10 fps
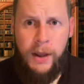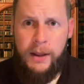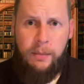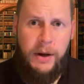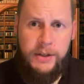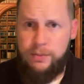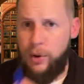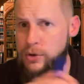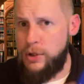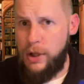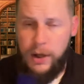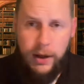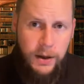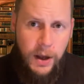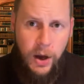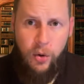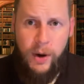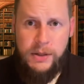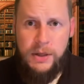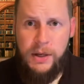they might just post a
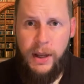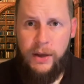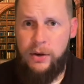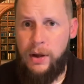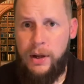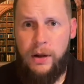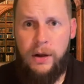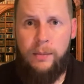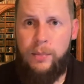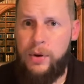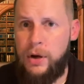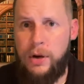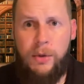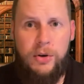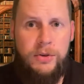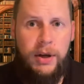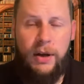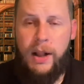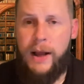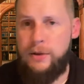question and you put an emoji in
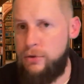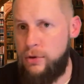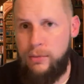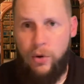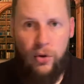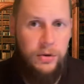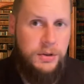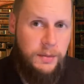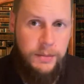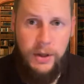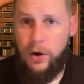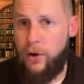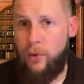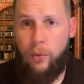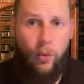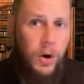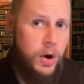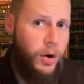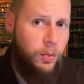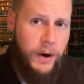Classroom or something, or a
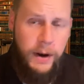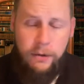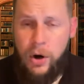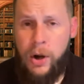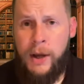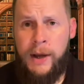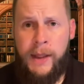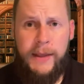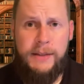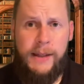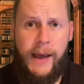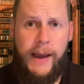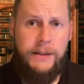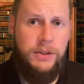word, whatever, this and that.